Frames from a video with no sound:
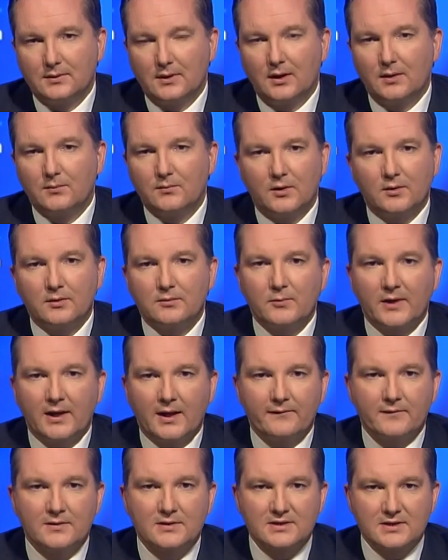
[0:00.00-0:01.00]
Well, we
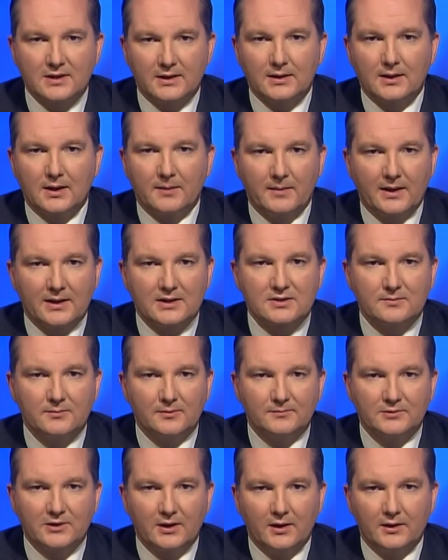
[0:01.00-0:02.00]
haven't set a
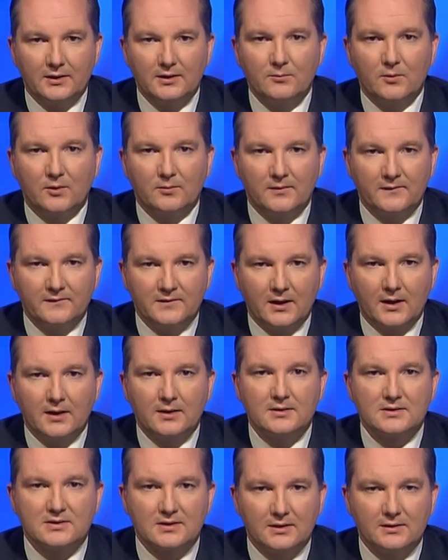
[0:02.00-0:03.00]
maximum, Tony. What we've
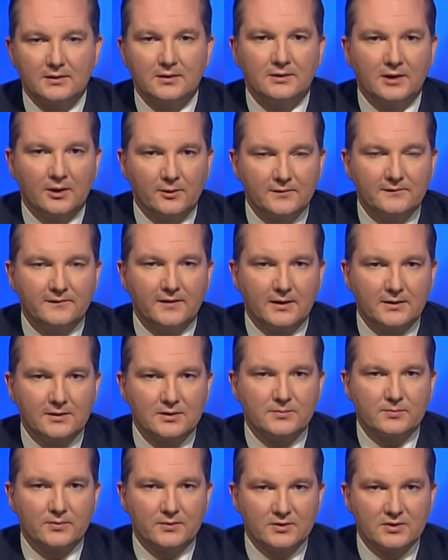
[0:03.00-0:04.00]
done is said the no
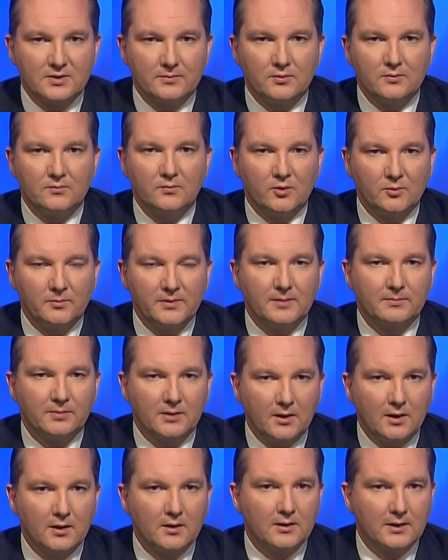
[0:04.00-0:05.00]
advantage principle will be
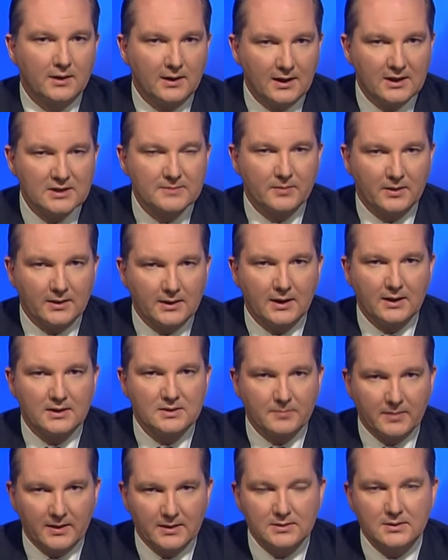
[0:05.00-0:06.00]
applied on a
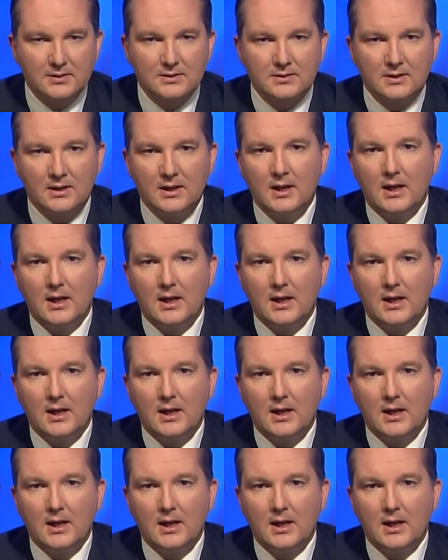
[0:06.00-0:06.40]
case-by-case basis.